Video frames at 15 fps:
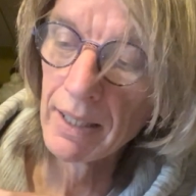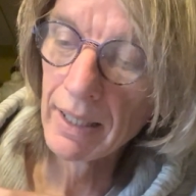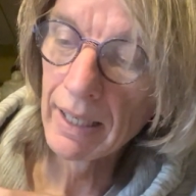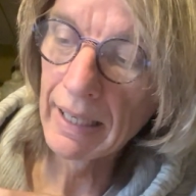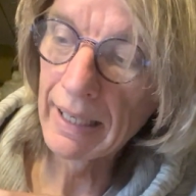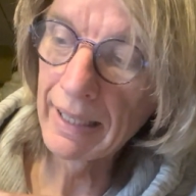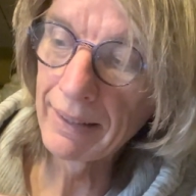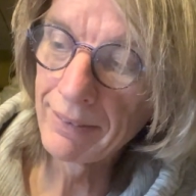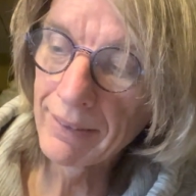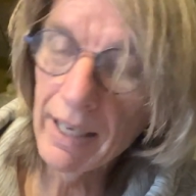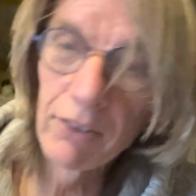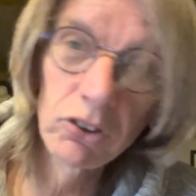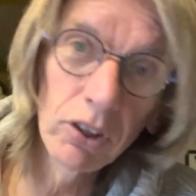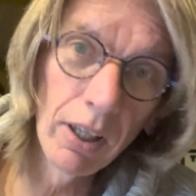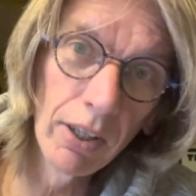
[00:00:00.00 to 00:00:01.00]
And
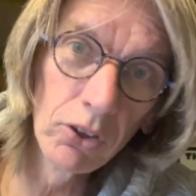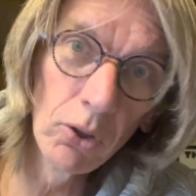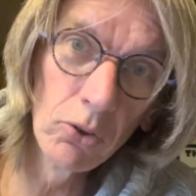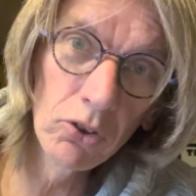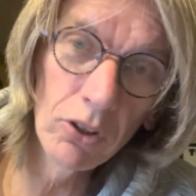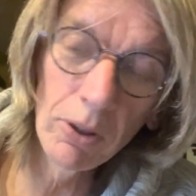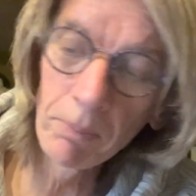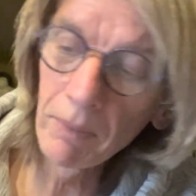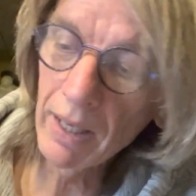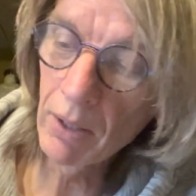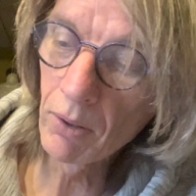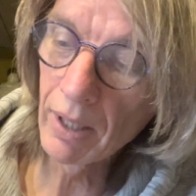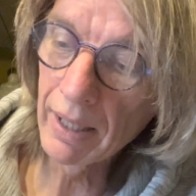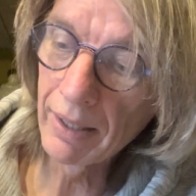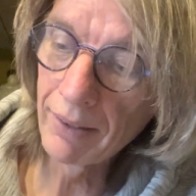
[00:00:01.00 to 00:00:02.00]
I've started using them now,
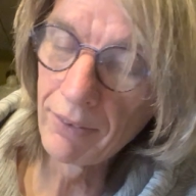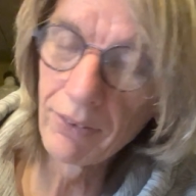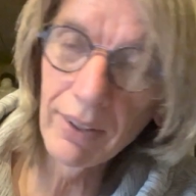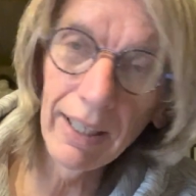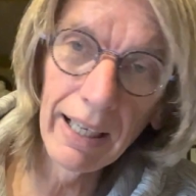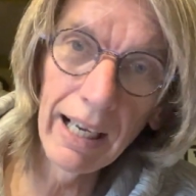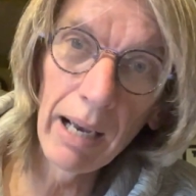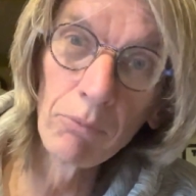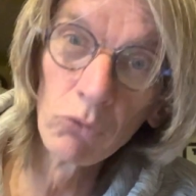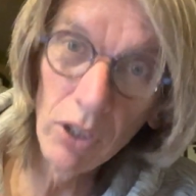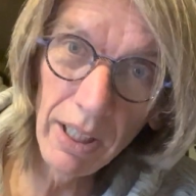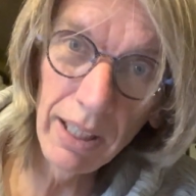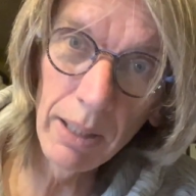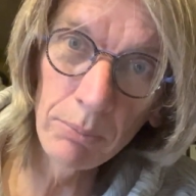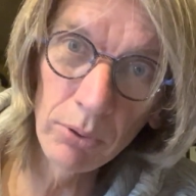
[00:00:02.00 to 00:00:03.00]
and I'm
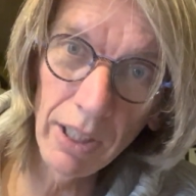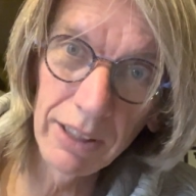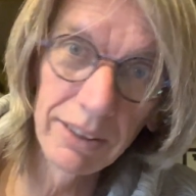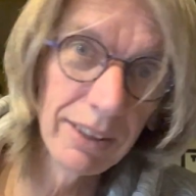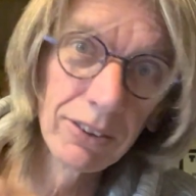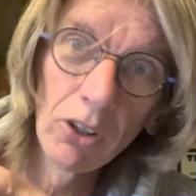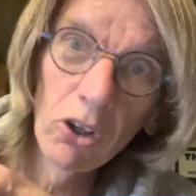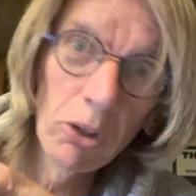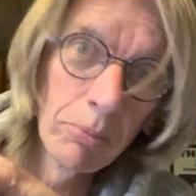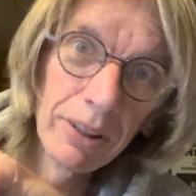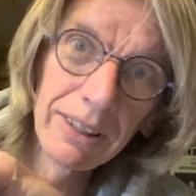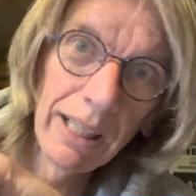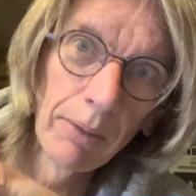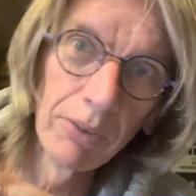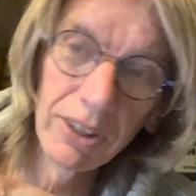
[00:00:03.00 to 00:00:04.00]
really impressed. There's not going to be
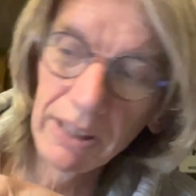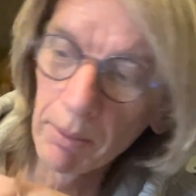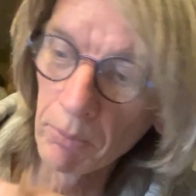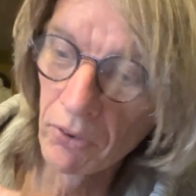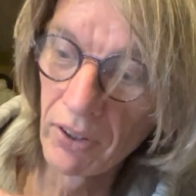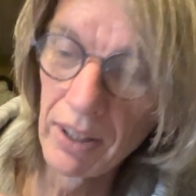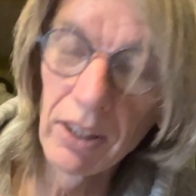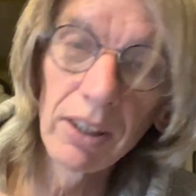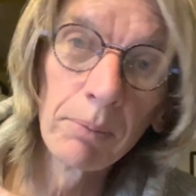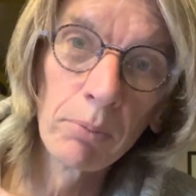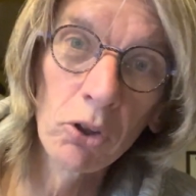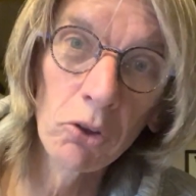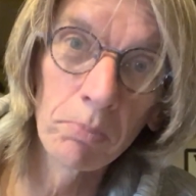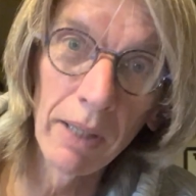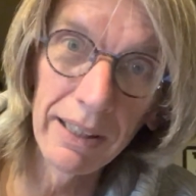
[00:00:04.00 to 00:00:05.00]
sound examples
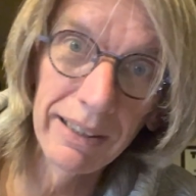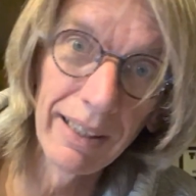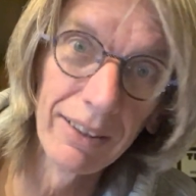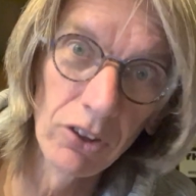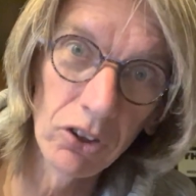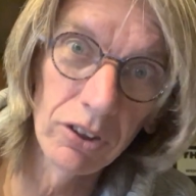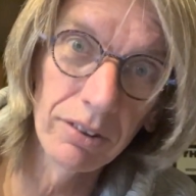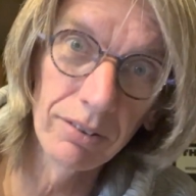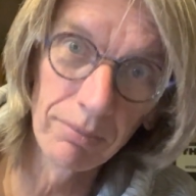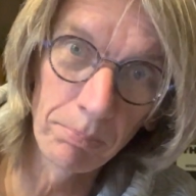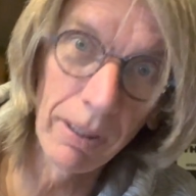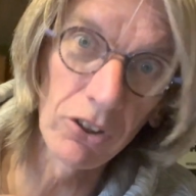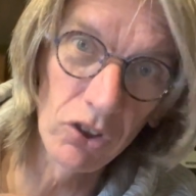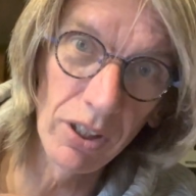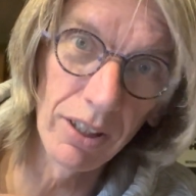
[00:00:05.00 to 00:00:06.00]
because basically it just
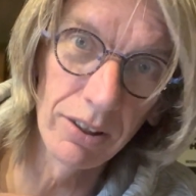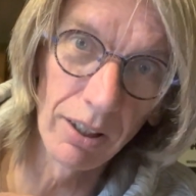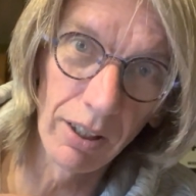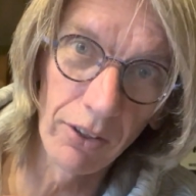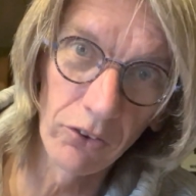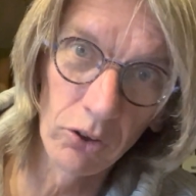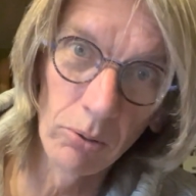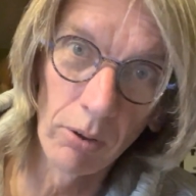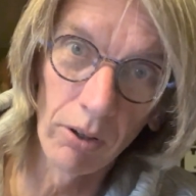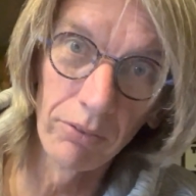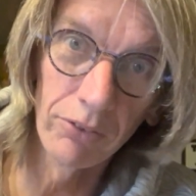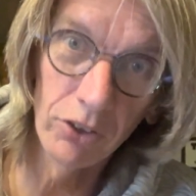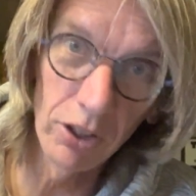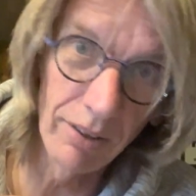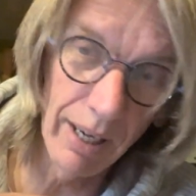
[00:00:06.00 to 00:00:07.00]
pass your guitar through on
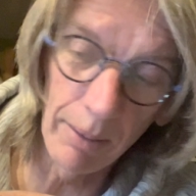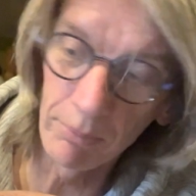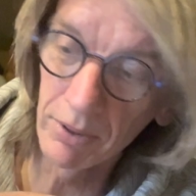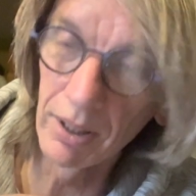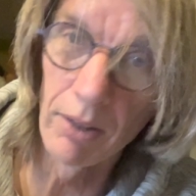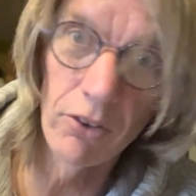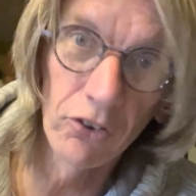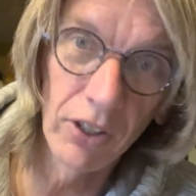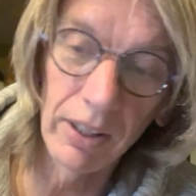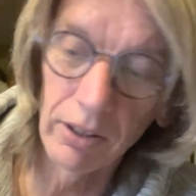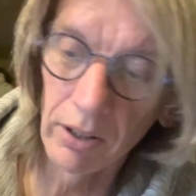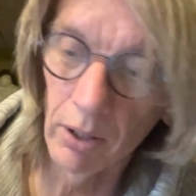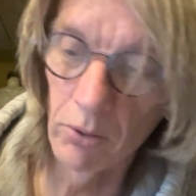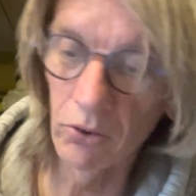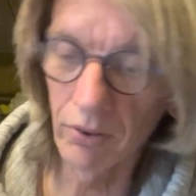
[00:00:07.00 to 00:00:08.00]
to your amp. You know, the signal
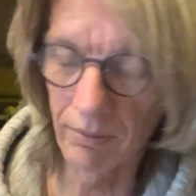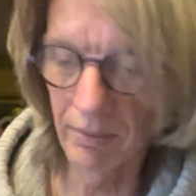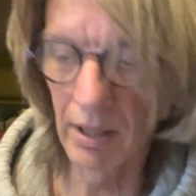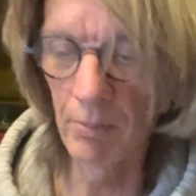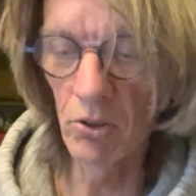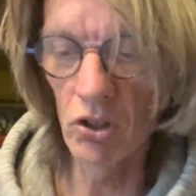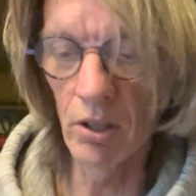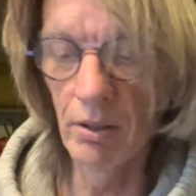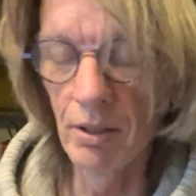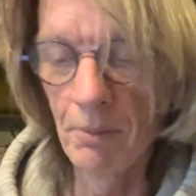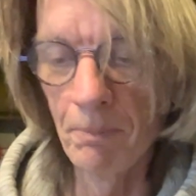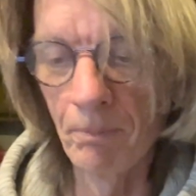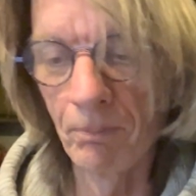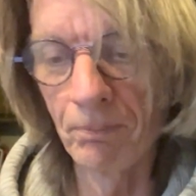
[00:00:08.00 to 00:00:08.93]
goes. Let me show you.